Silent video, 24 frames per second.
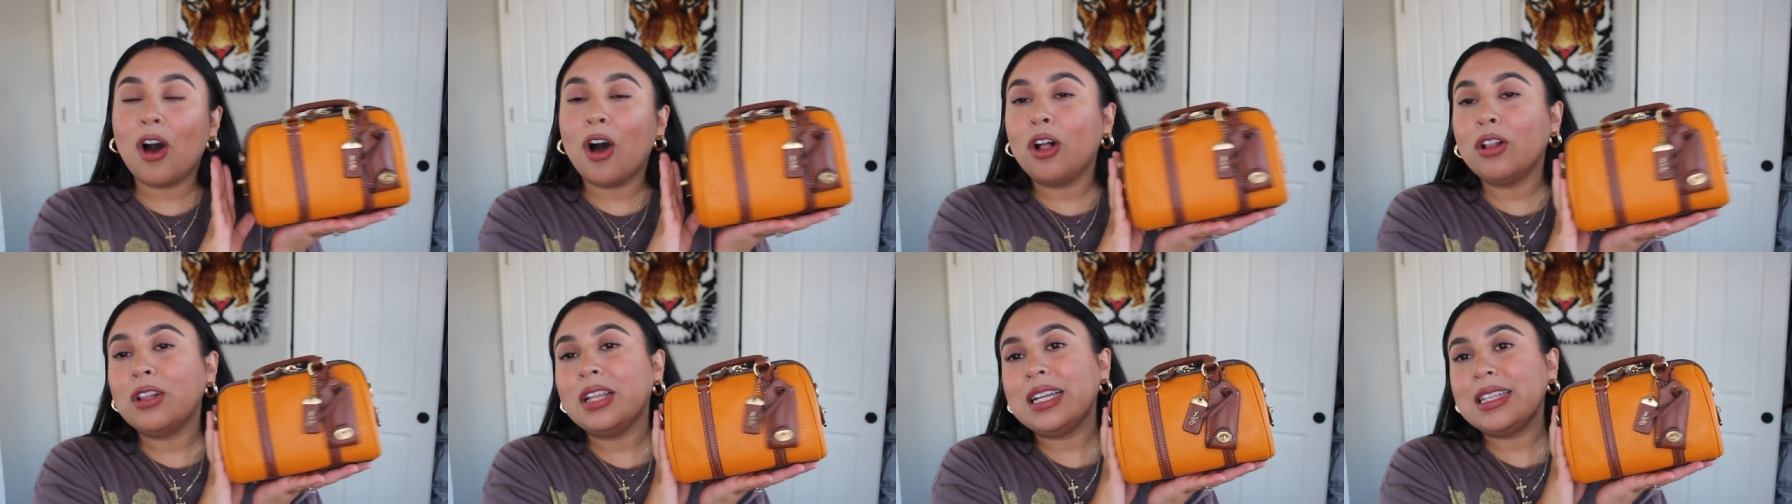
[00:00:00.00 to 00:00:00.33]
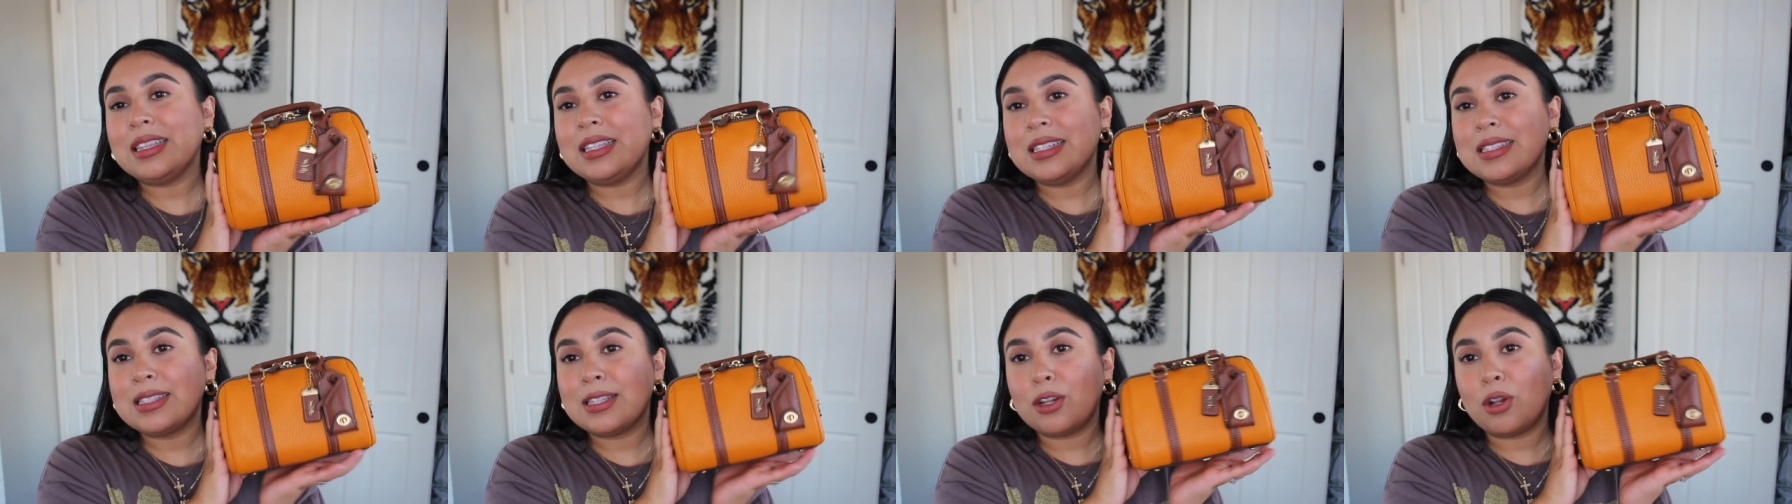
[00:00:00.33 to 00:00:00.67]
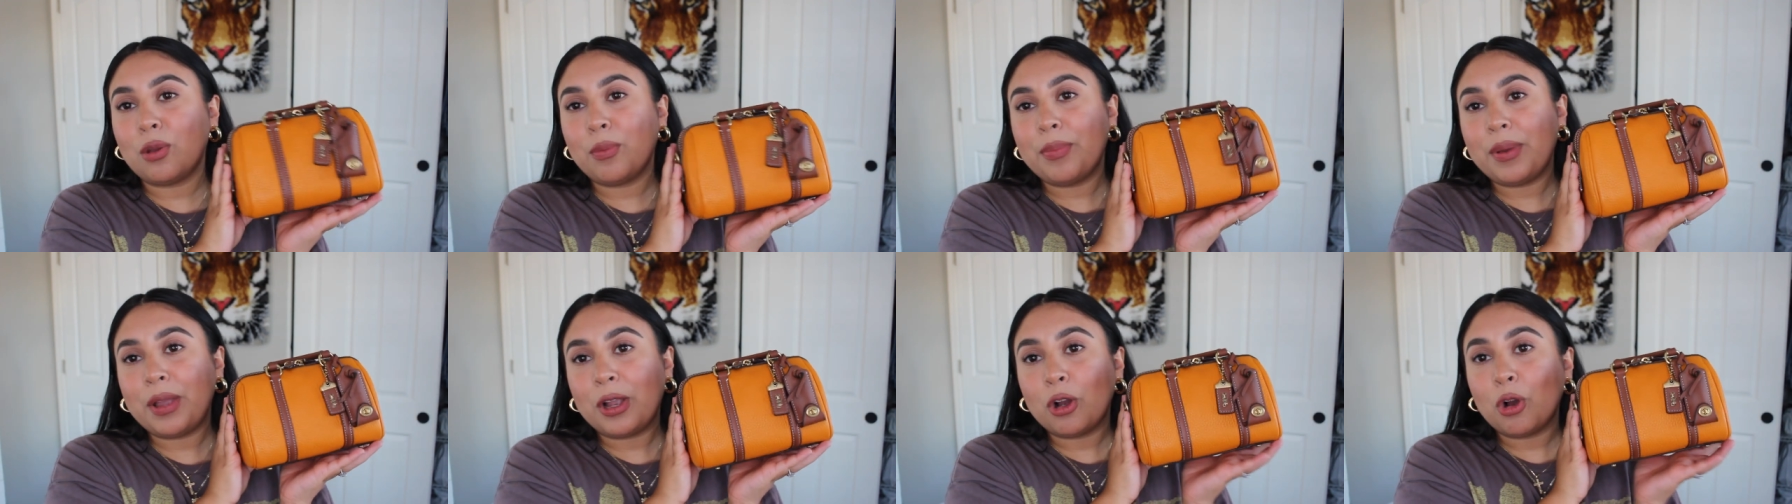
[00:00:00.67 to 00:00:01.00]
all like these
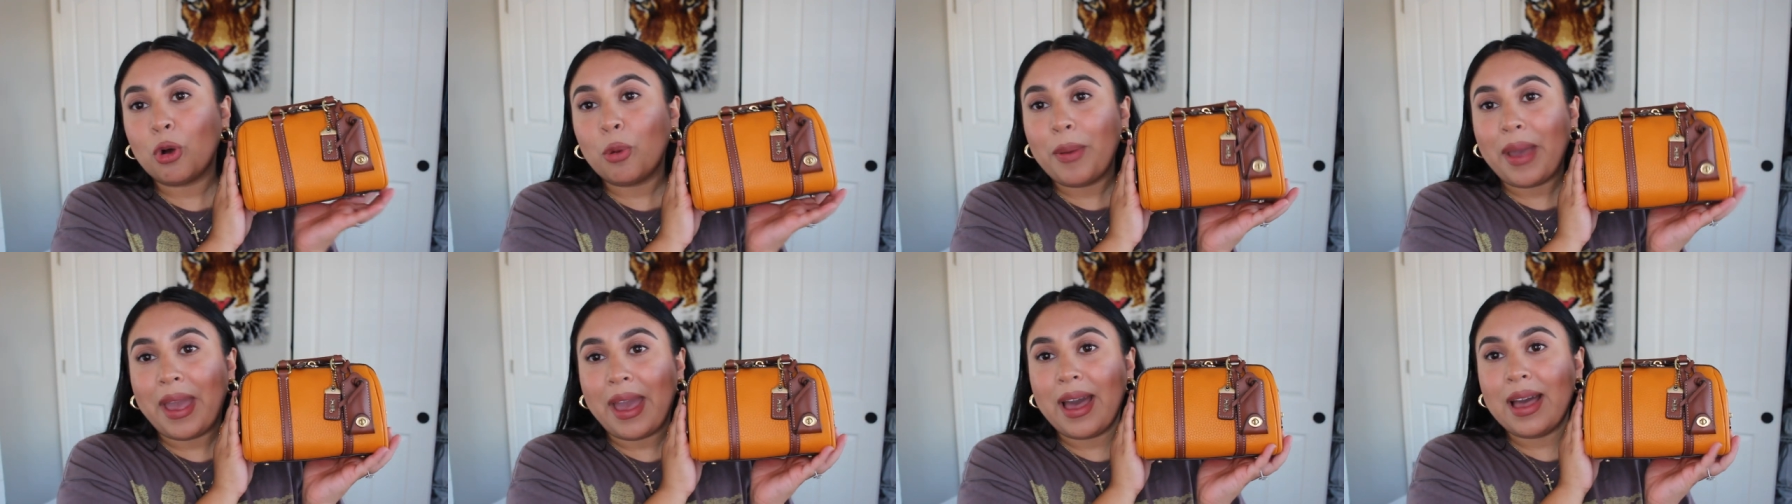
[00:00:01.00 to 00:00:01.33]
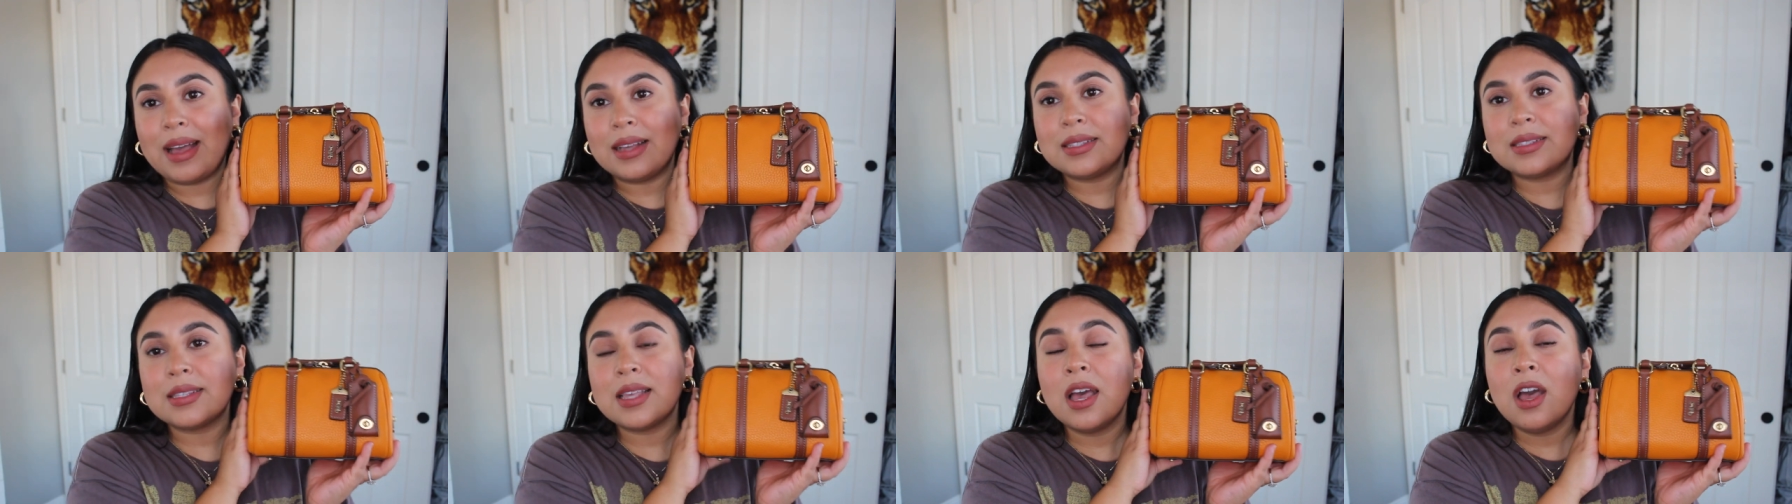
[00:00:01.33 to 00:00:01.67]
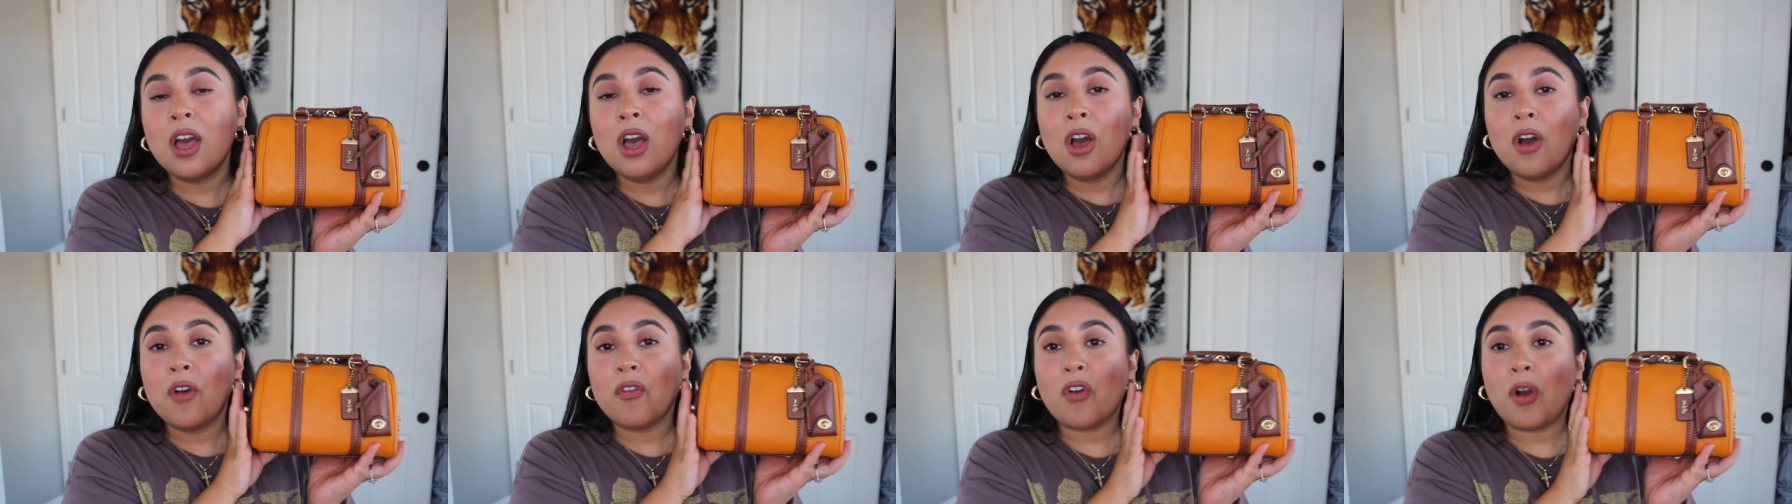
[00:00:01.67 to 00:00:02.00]
little barrel bags
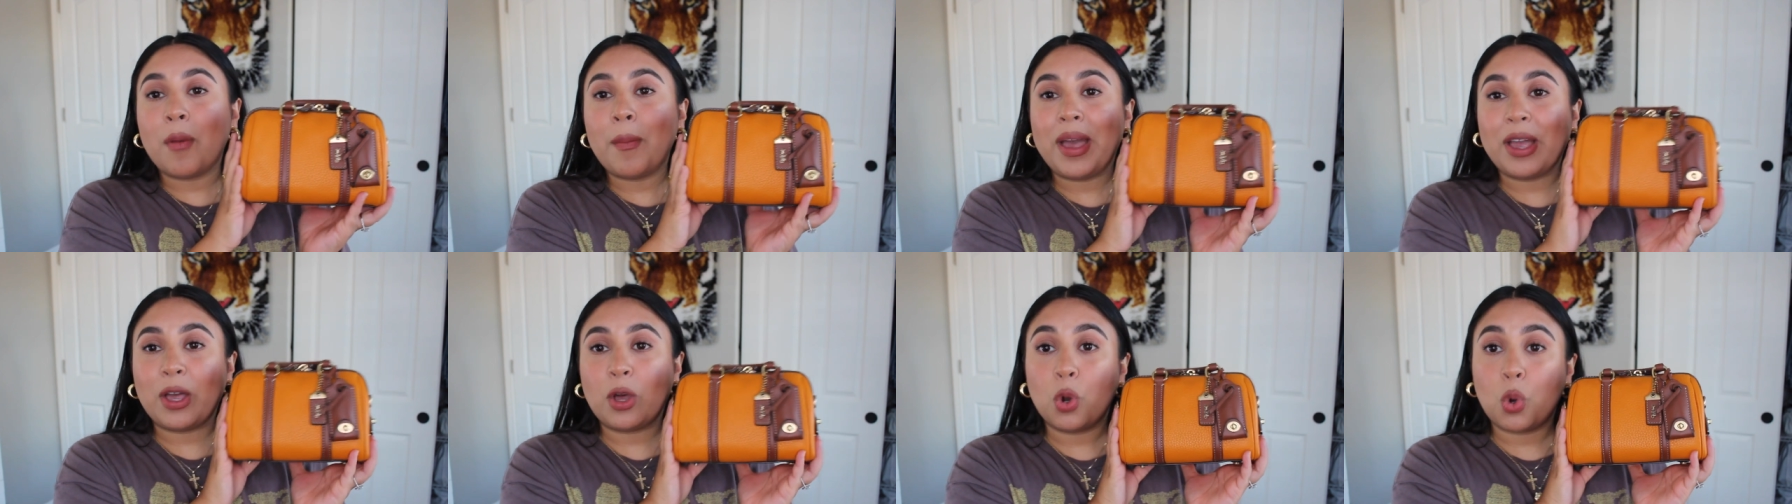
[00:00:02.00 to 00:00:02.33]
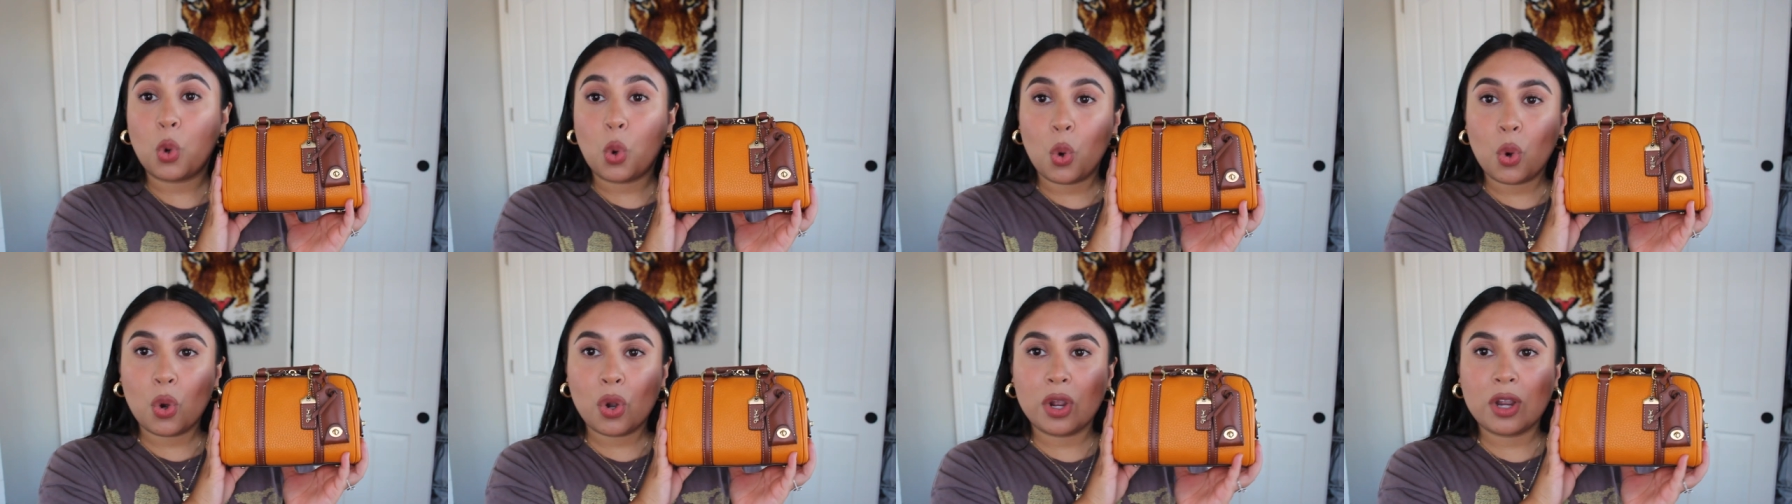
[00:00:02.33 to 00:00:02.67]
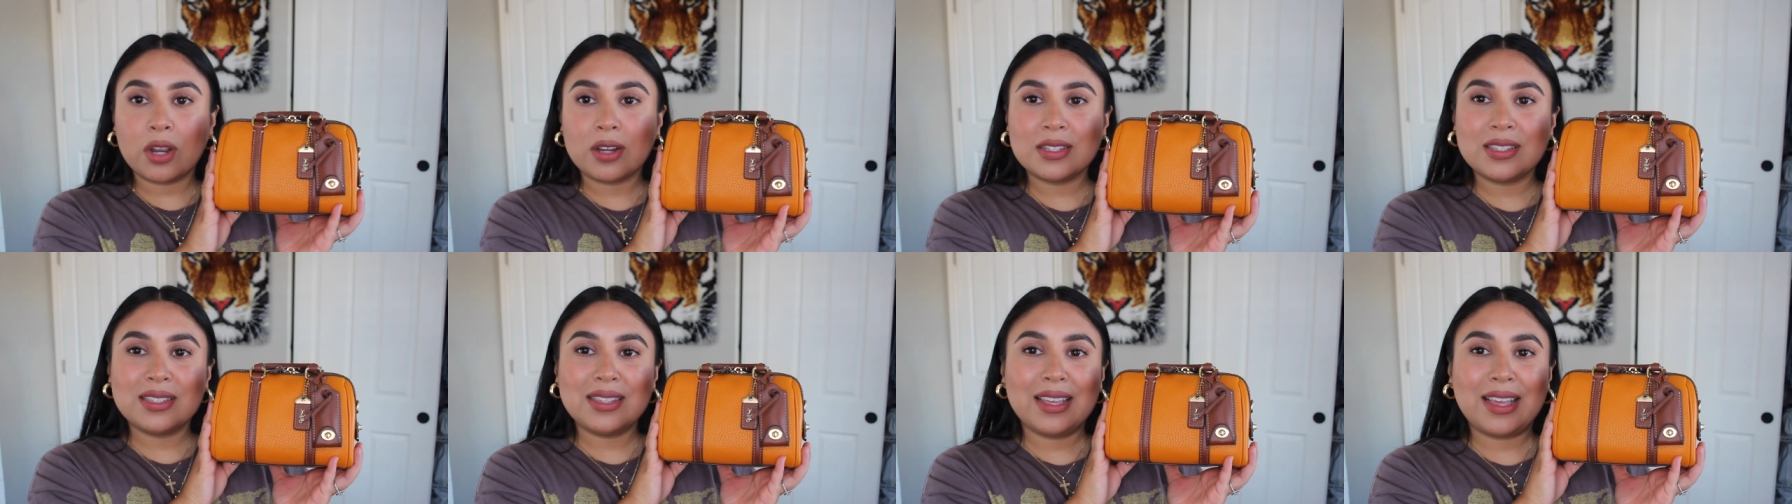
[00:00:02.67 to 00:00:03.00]
from Michael Kors.